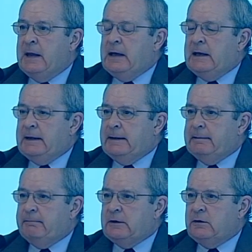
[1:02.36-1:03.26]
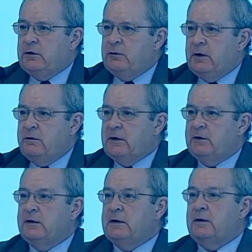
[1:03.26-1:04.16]
The two
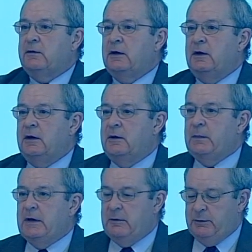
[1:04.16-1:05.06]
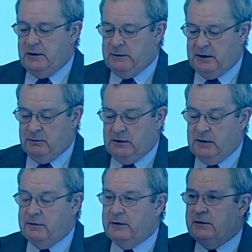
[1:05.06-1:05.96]
universities are Birmingham
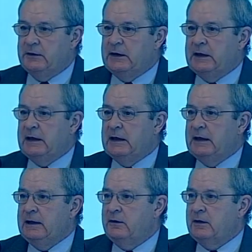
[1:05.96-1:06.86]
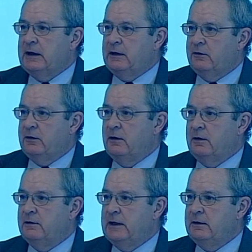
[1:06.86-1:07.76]
University and King's
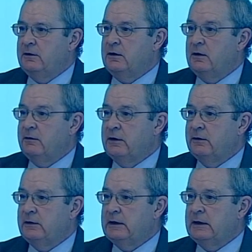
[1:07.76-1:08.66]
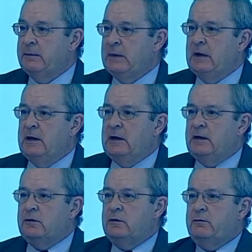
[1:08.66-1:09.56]
College London University,
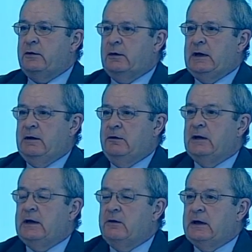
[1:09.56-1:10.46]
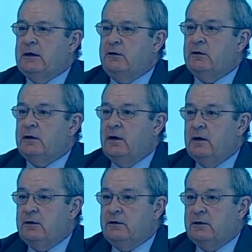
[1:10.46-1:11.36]
two vocational education
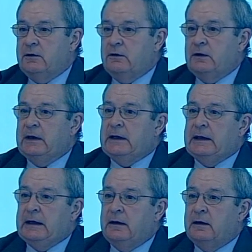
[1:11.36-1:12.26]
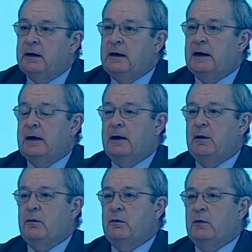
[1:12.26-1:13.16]
colleges, in
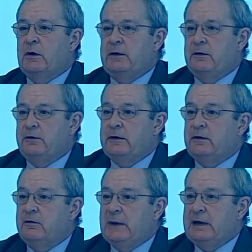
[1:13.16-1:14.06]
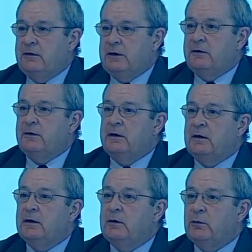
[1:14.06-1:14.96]
one in the city of Manchester
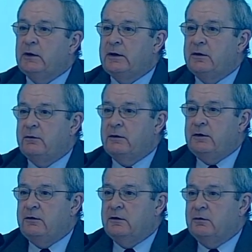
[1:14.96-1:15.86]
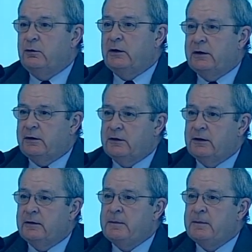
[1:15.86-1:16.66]
and one in the region of Warwickshire,